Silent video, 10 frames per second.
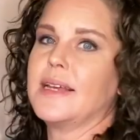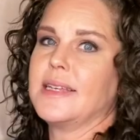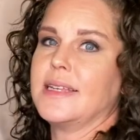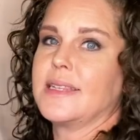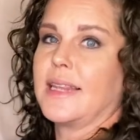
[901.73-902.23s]

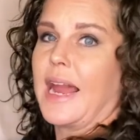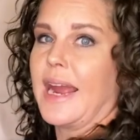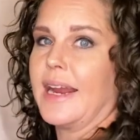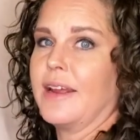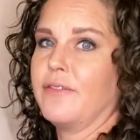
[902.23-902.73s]
it's
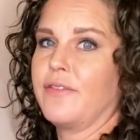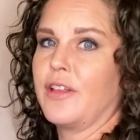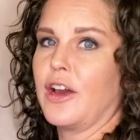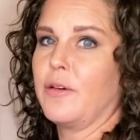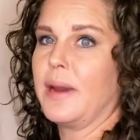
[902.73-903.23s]
light and
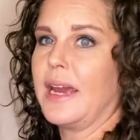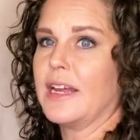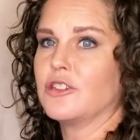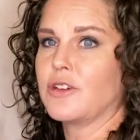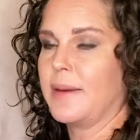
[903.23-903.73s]
flowy
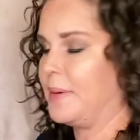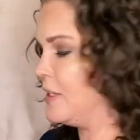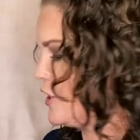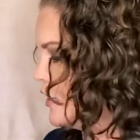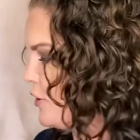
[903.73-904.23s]
and
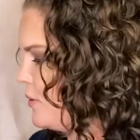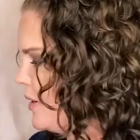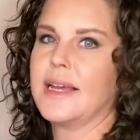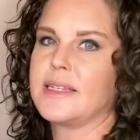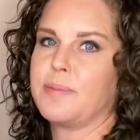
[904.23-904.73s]
drapey too.
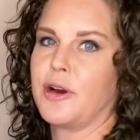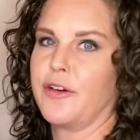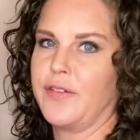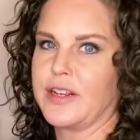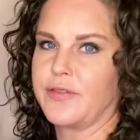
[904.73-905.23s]
It's
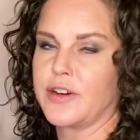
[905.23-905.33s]
perfect for